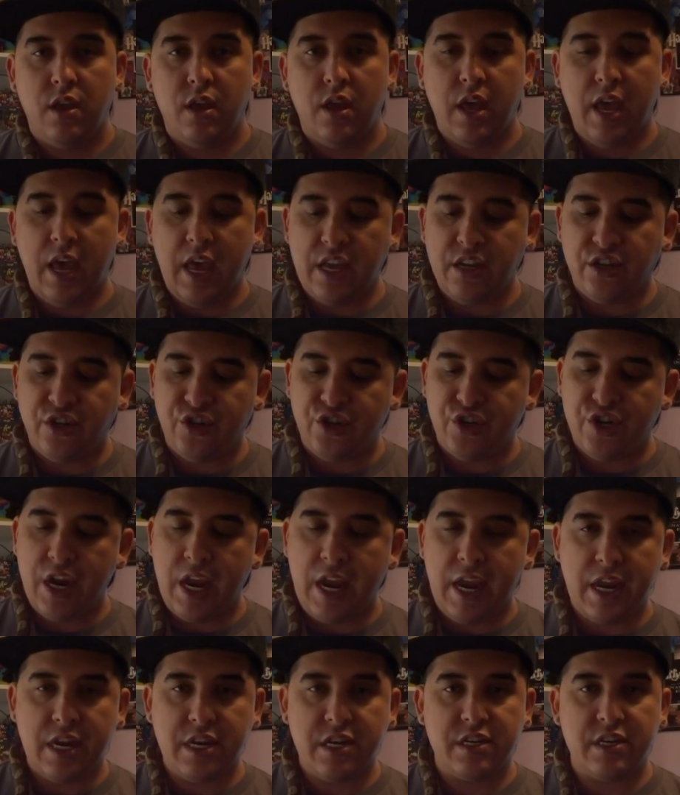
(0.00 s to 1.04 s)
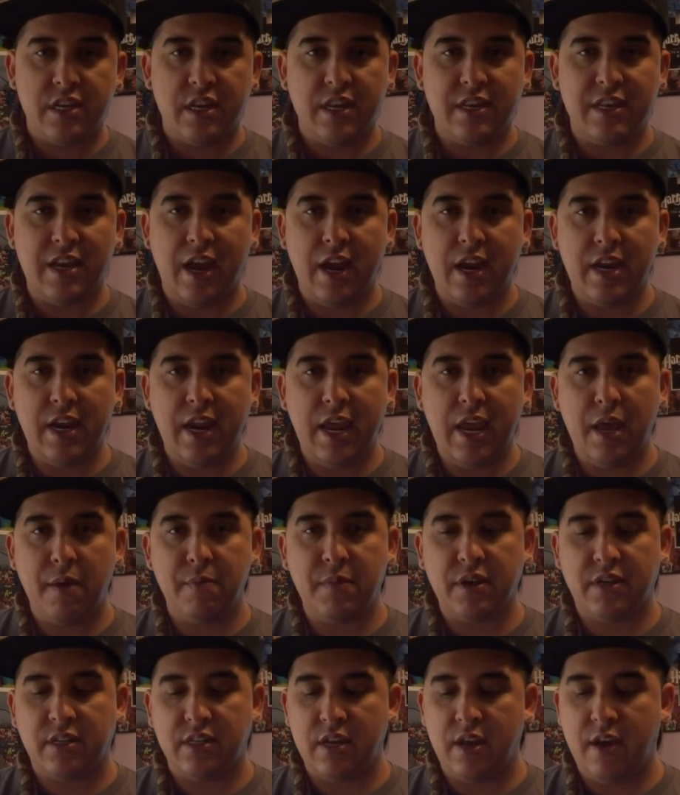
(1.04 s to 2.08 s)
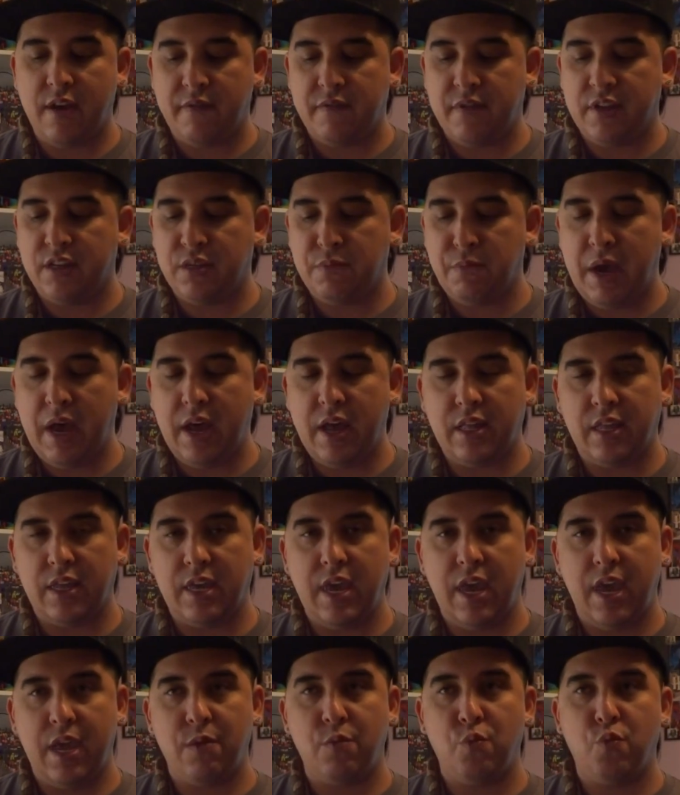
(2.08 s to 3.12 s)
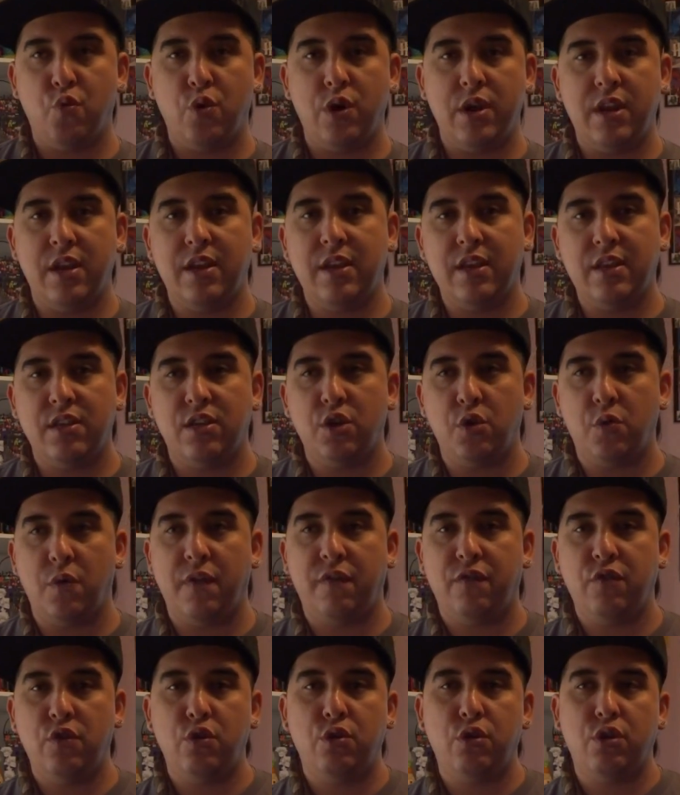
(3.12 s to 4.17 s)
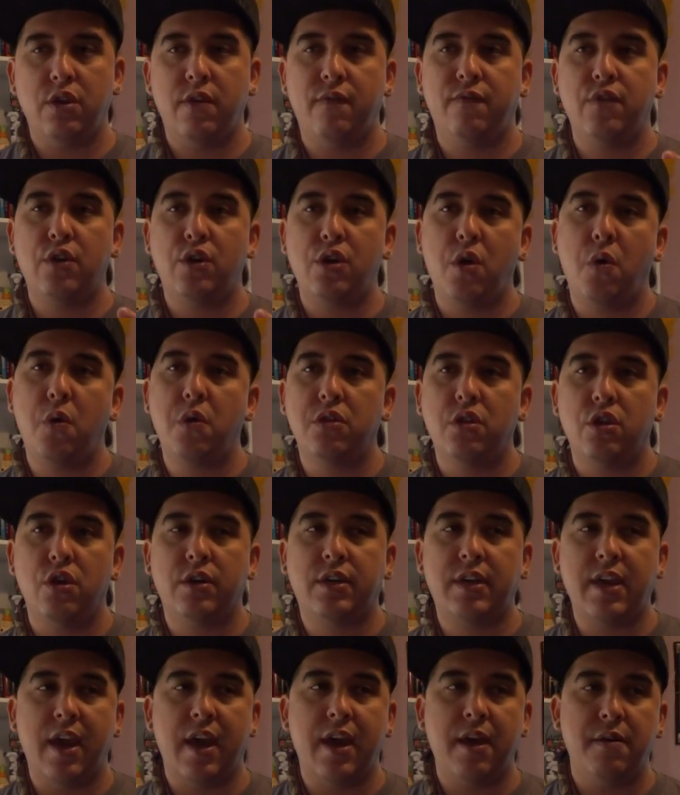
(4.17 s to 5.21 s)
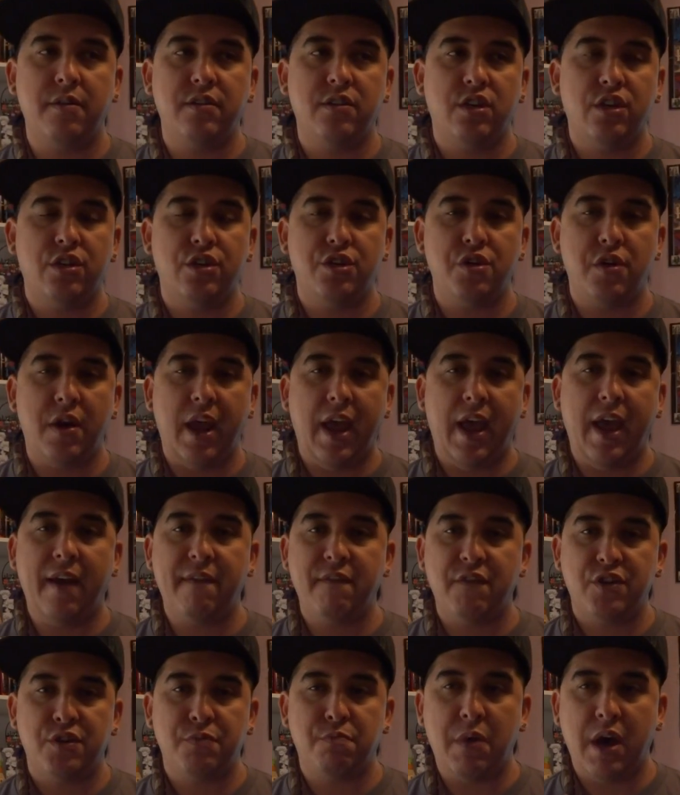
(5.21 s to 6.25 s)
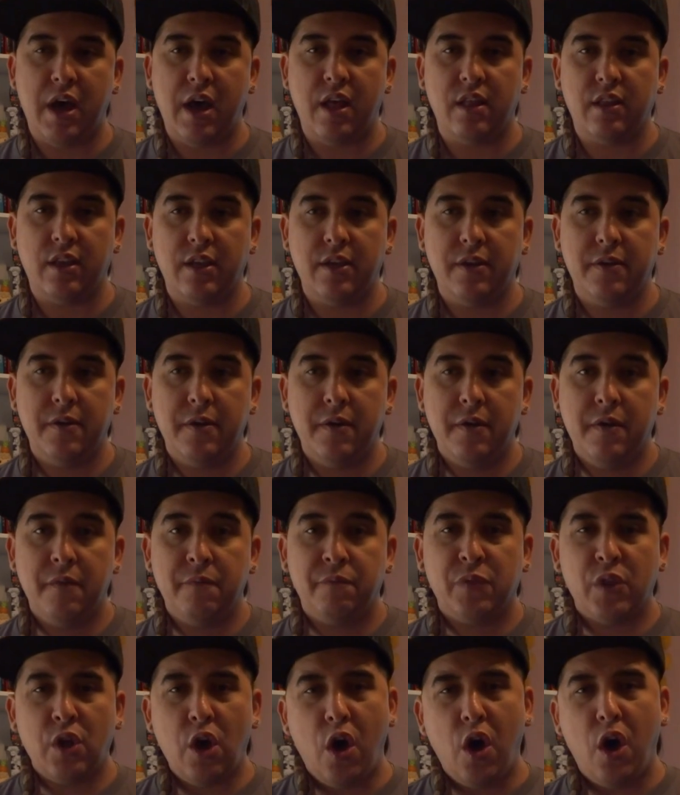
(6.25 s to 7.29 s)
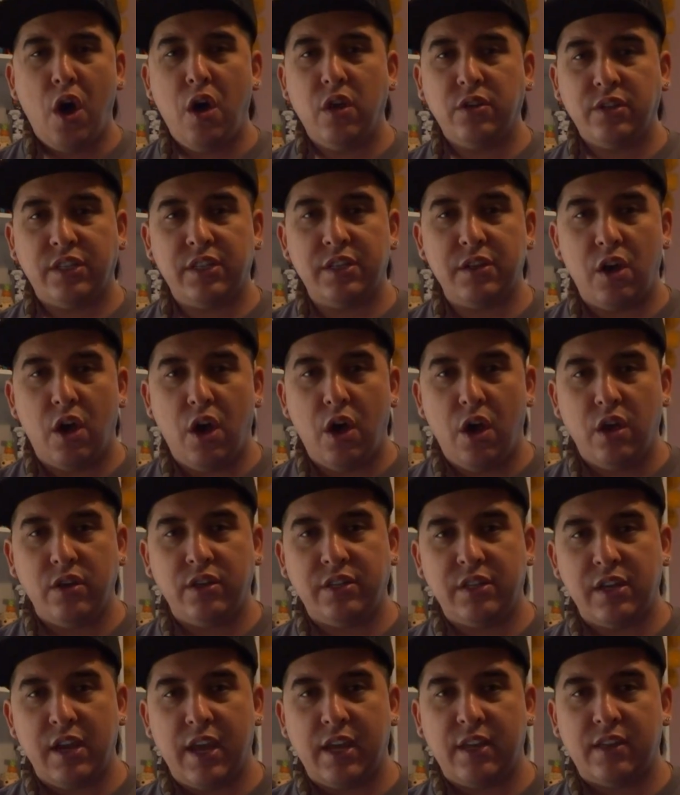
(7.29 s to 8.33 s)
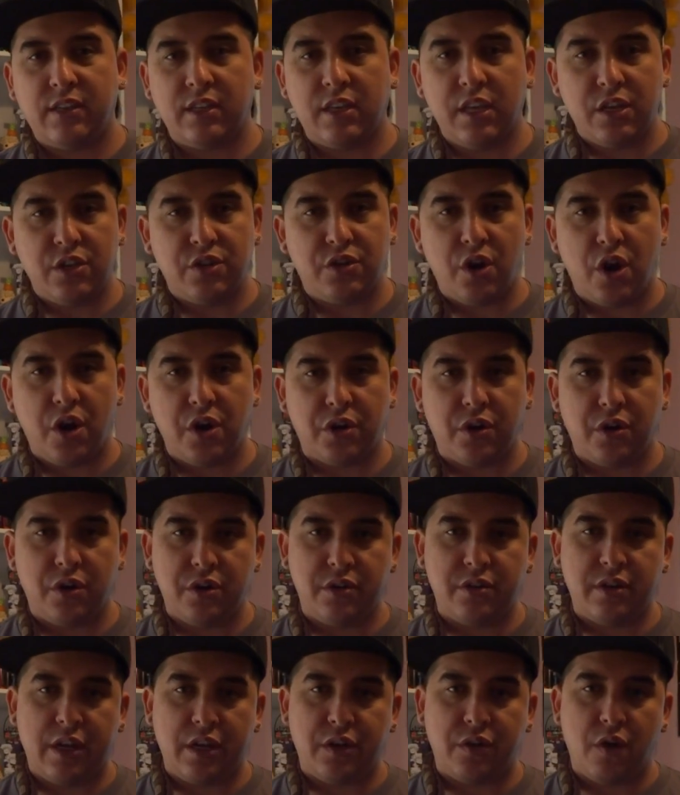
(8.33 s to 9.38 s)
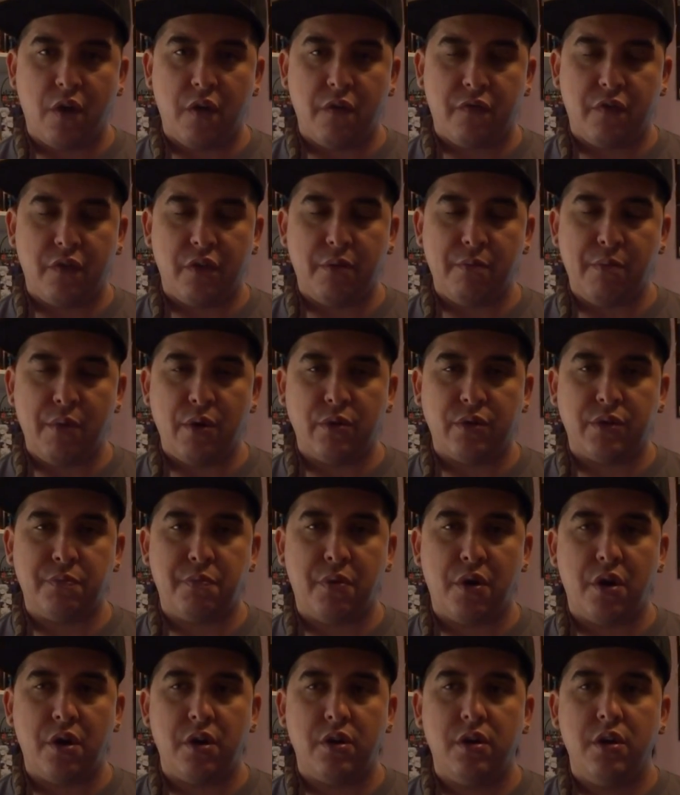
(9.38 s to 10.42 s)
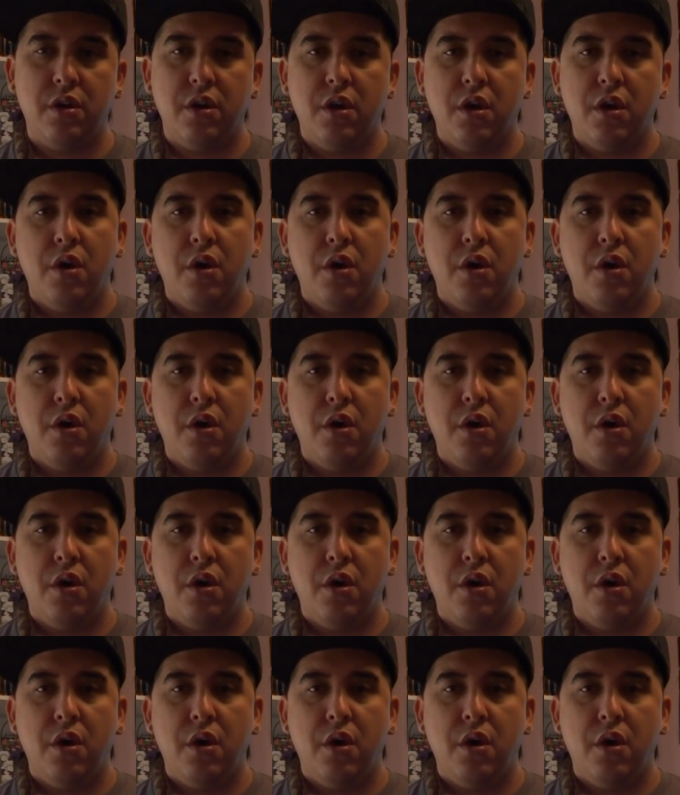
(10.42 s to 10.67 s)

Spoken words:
has changed the dynamics of this Motley. And what did it do? If you go and look at just your average Motley, all snakes get darker as they grow for the most part.